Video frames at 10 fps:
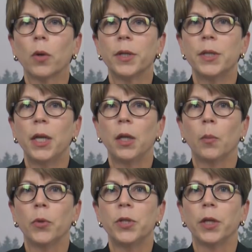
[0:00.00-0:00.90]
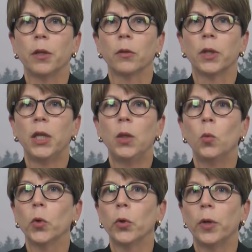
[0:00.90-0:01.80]
containing a particular
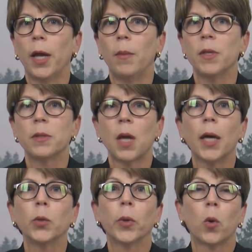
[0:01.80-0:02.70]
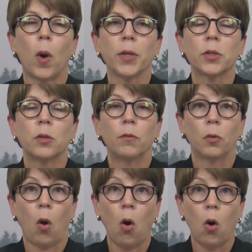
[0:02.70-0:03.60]
keyword or name is not a request
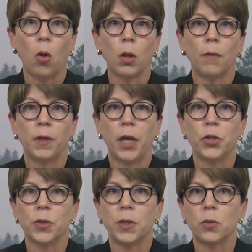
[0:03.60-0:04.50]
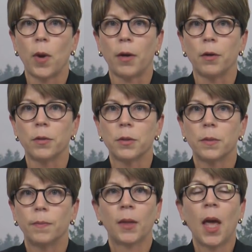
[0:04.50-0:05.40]
for all of an agency's records.
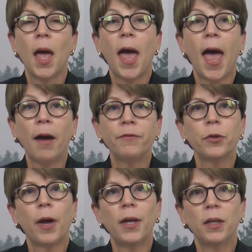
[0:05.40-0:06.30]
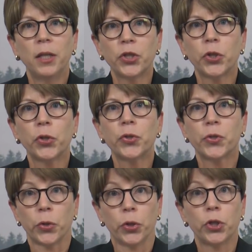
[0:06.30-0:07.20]
After an initial
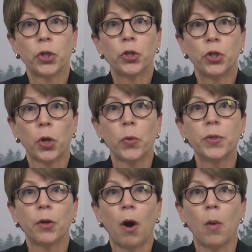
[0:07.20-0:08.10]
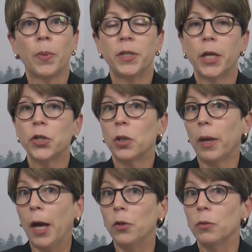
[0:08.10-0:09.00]
search shows there are potentially
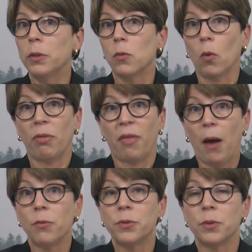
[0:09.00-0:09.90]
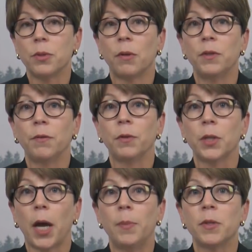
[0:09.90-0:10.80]
hundreds or thousands of different
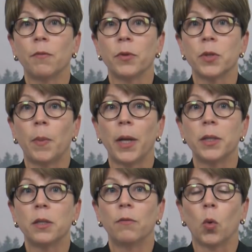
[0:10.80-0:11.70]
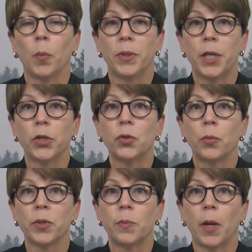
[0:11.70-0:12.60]
types of responsive or potentially
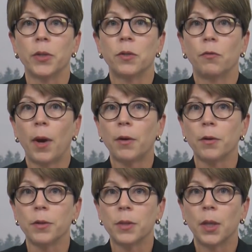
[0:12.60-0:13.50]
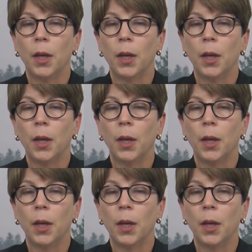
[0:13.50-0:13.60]
responsive records,